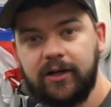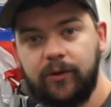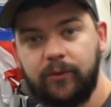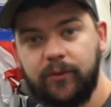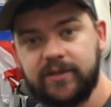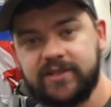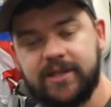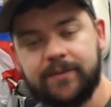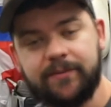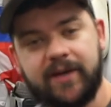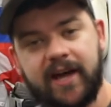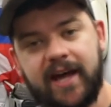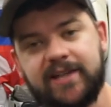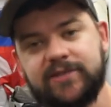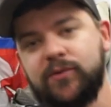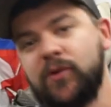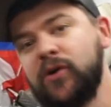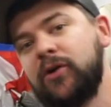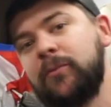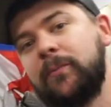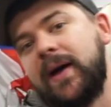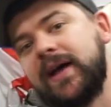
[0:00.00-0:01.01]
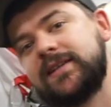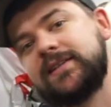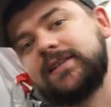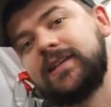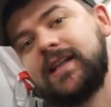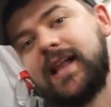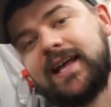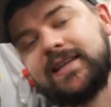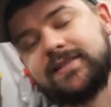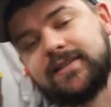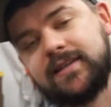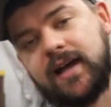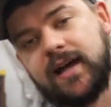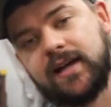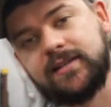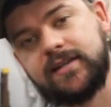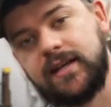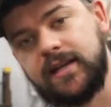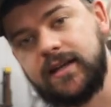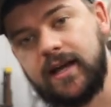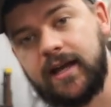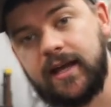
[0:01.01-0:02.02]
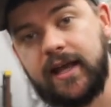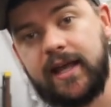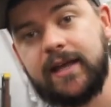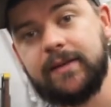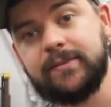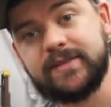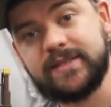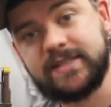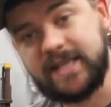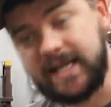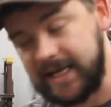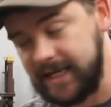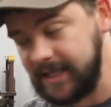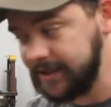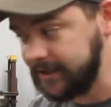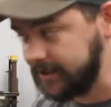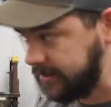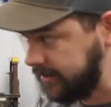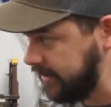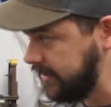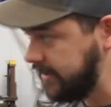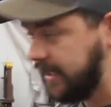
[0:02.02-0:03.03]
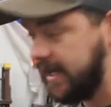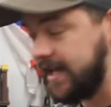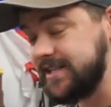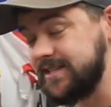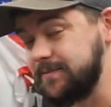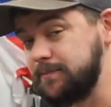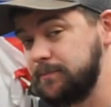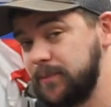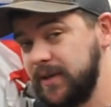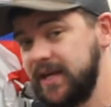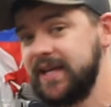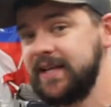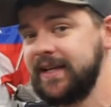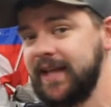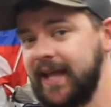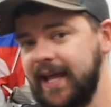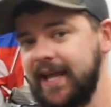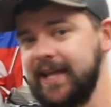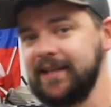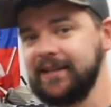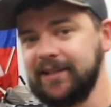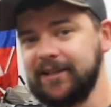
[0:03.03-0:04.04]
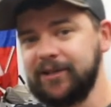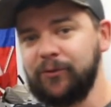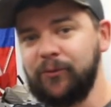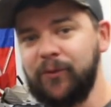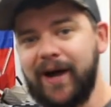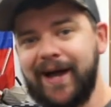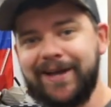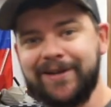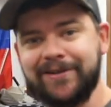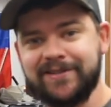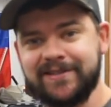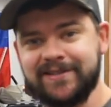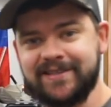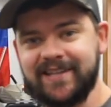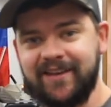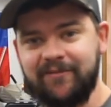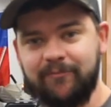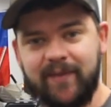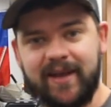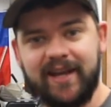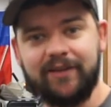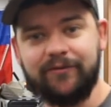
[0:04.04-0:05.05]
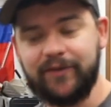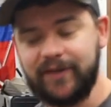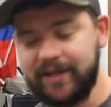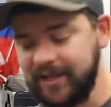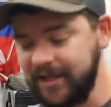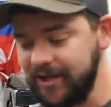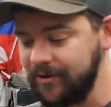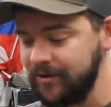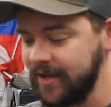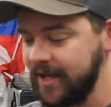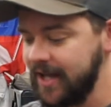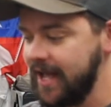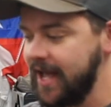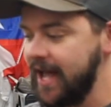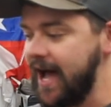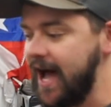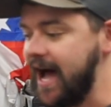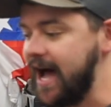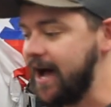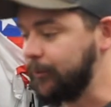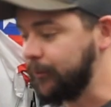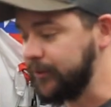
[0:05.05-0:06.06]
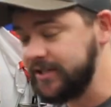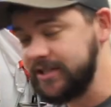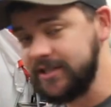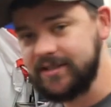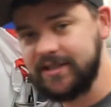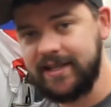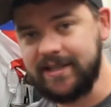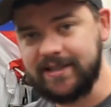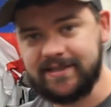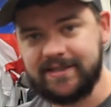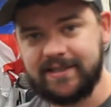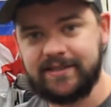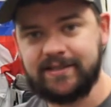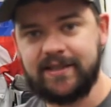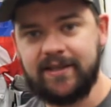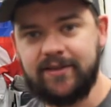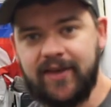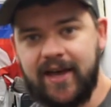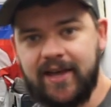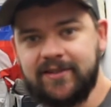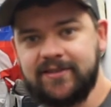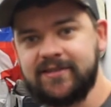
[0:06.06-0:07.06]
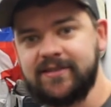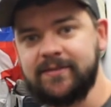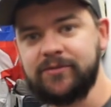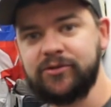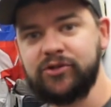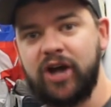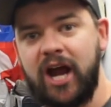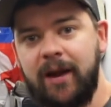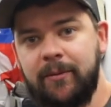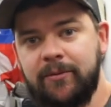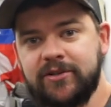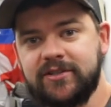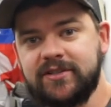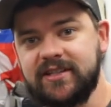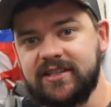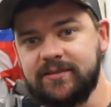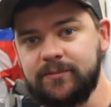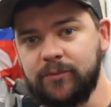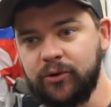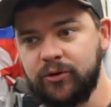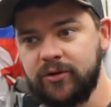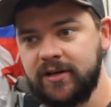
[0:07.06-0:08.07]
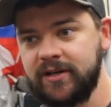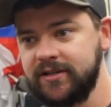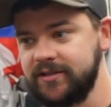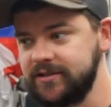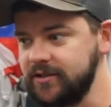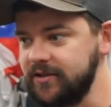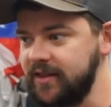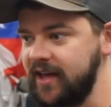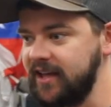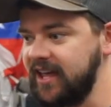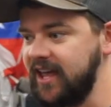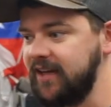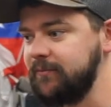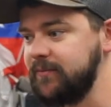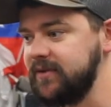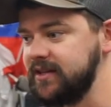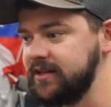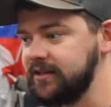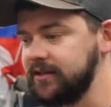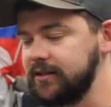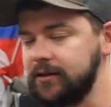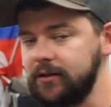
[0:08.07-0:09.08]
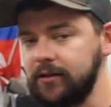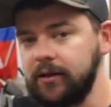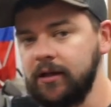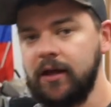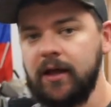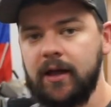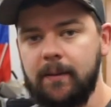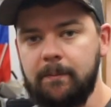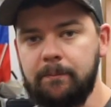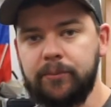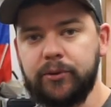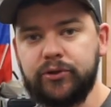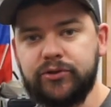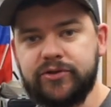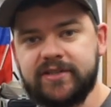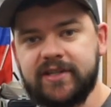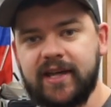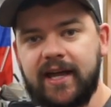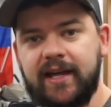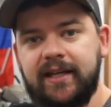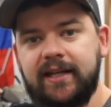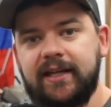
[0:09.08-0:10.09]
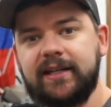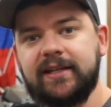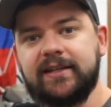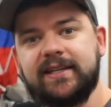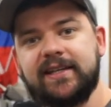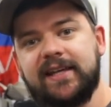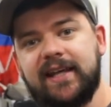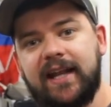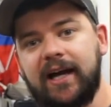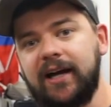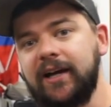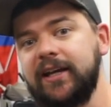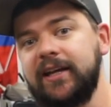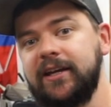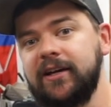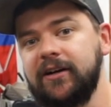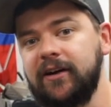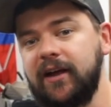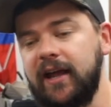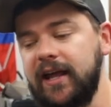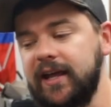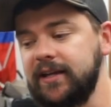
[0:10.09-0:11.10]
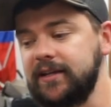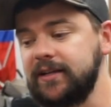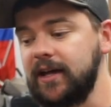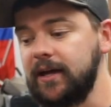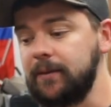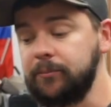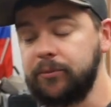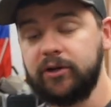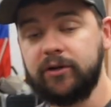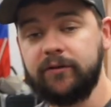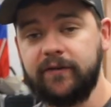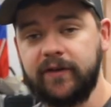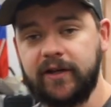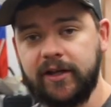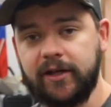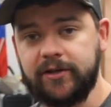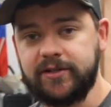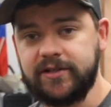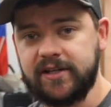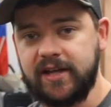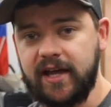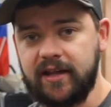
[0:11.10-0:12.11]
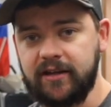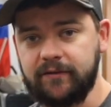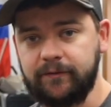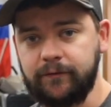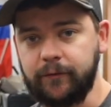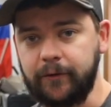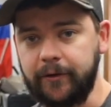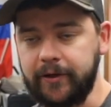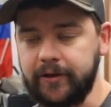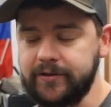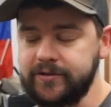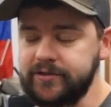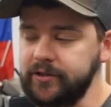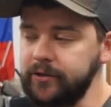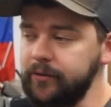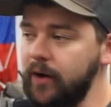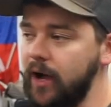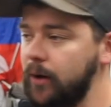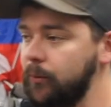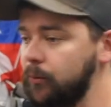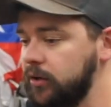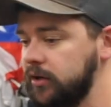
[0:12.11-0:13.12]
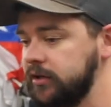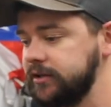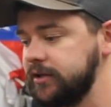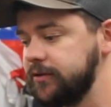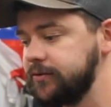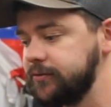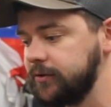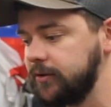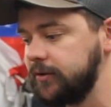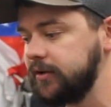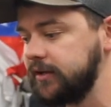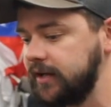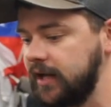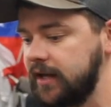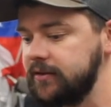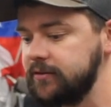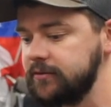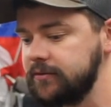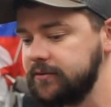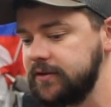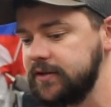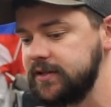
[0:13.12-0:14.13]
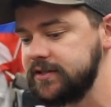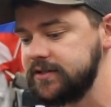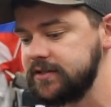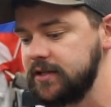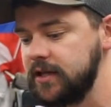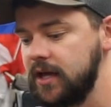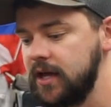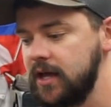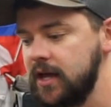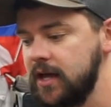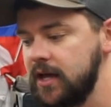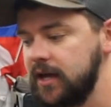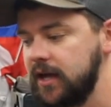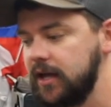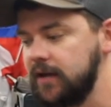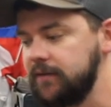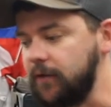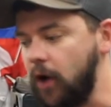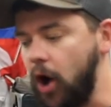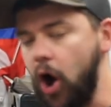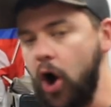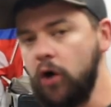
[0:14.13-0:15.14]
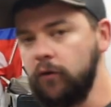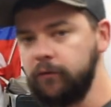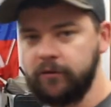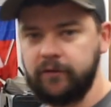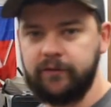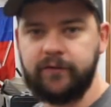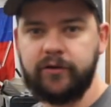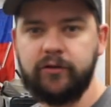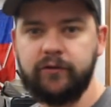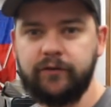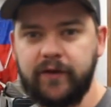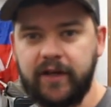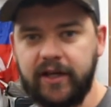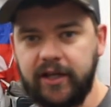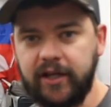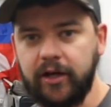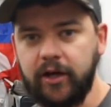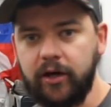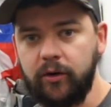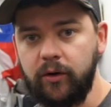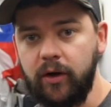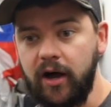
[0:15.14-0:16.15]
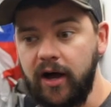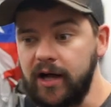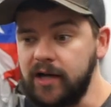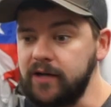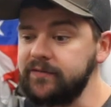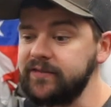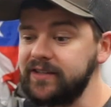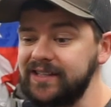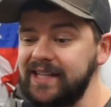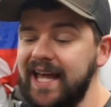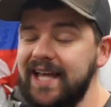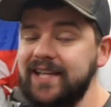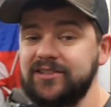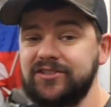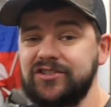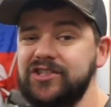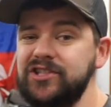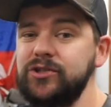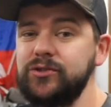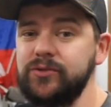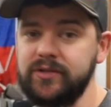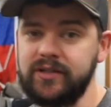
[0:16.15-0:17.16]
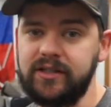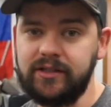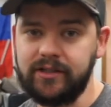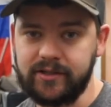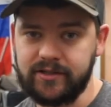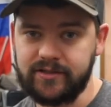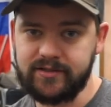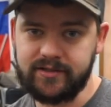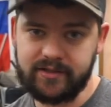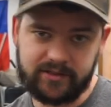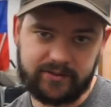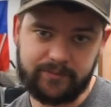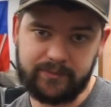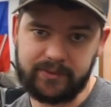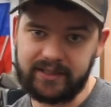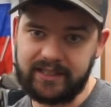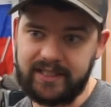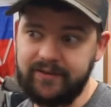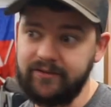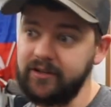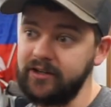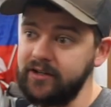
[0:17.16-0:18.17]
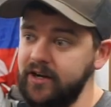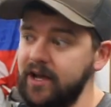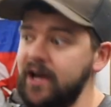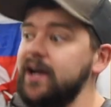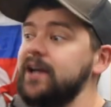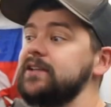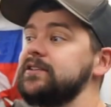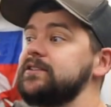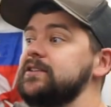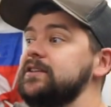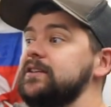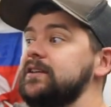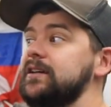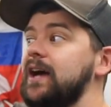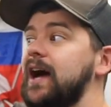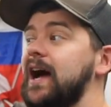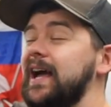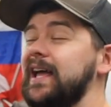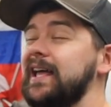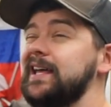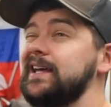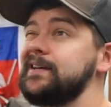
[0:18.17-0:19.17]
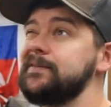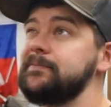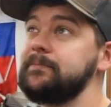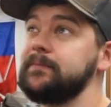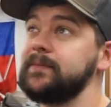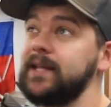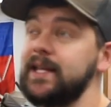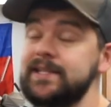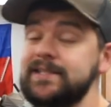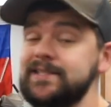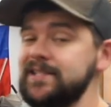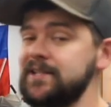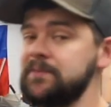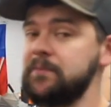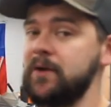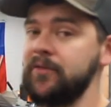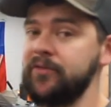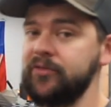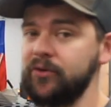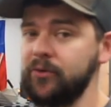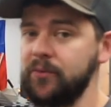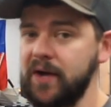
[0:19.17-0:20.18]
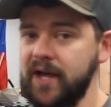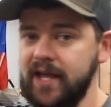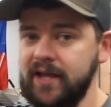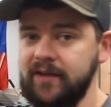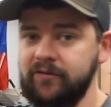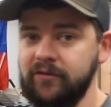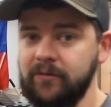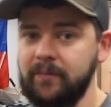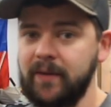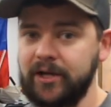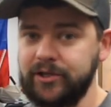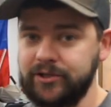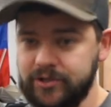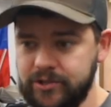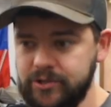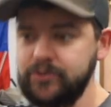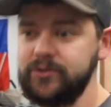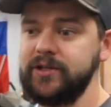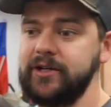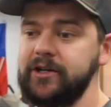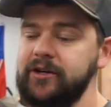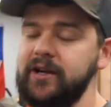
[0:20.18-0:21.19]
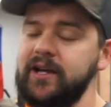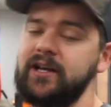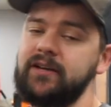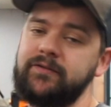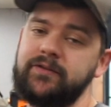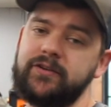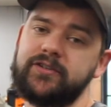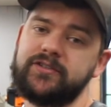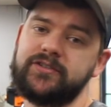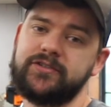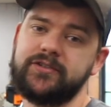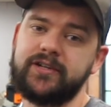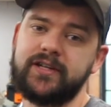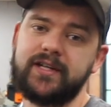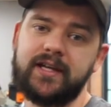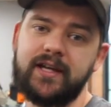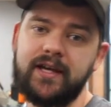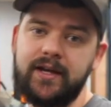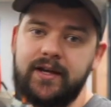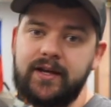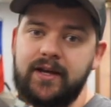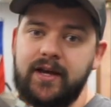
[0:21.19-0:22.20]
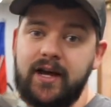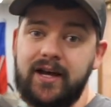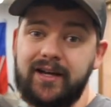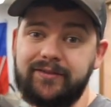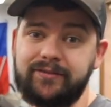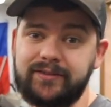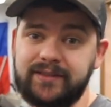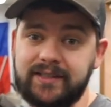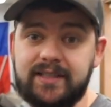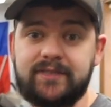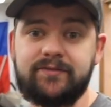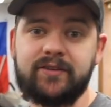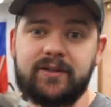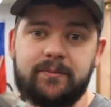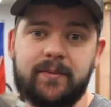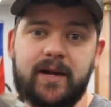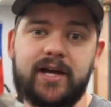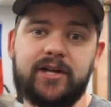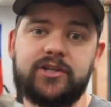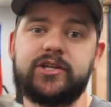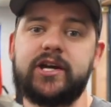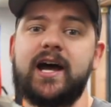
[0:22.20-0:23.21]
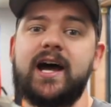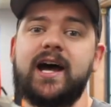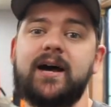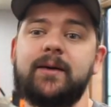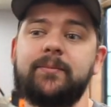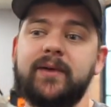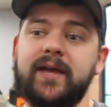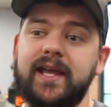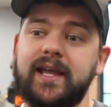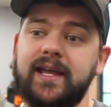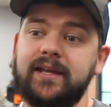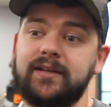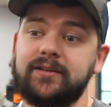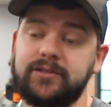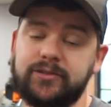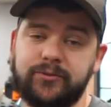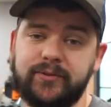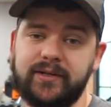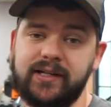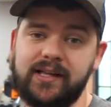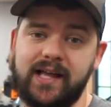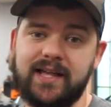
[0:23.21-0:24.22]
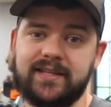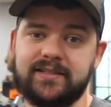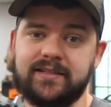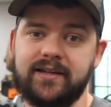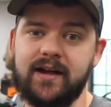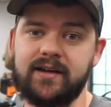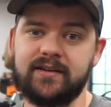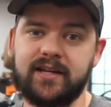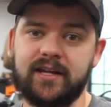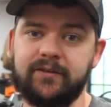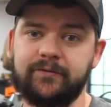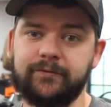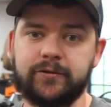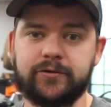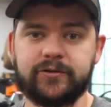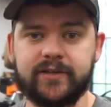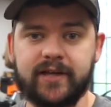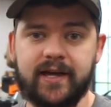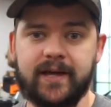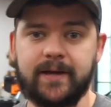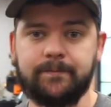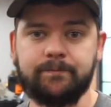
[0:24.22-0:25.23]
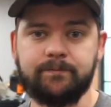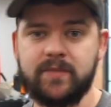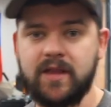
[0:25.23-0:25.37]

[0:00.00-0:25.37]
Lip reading: What's up guys, welcome back to Classic Octane. I am Taylor. It has been a little while since I've made a video. We just hit 60,000 subscribers this morning, so that gave me the little boost I needed to get out here and put a video together for you. So I wanted to throw together this kind of overview video of the last 2 years, because believe it or not, I am less than a month away from my 2-year anniversary of leaving my job and doing Classic Octane full time.